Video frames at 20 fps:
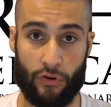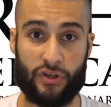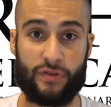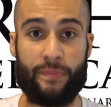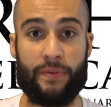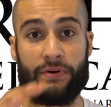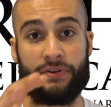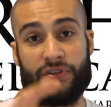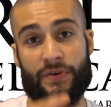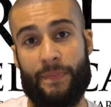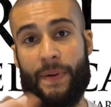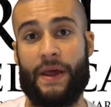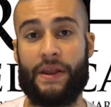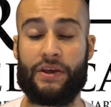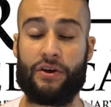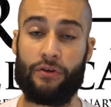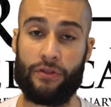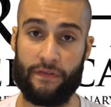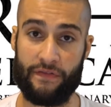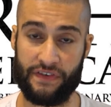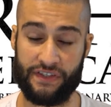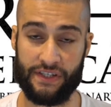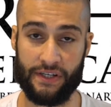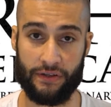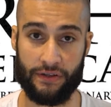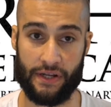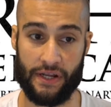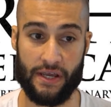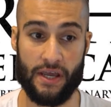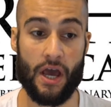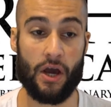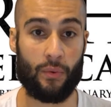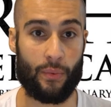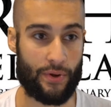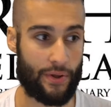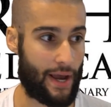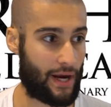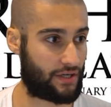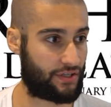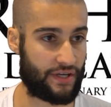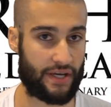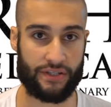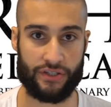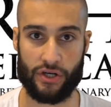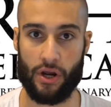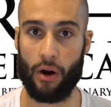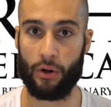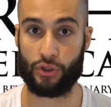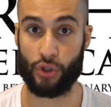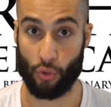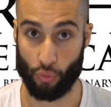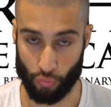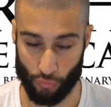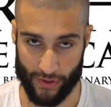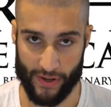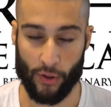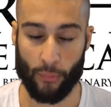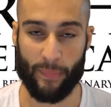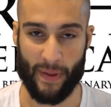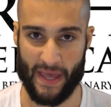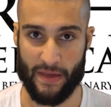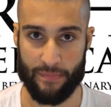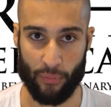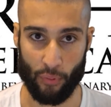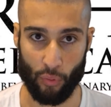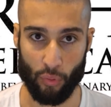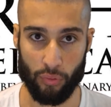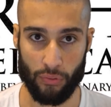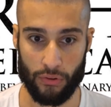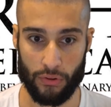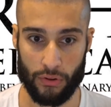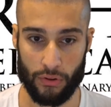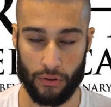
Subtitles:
experience, depending on the facility, where you actually get to coach real people,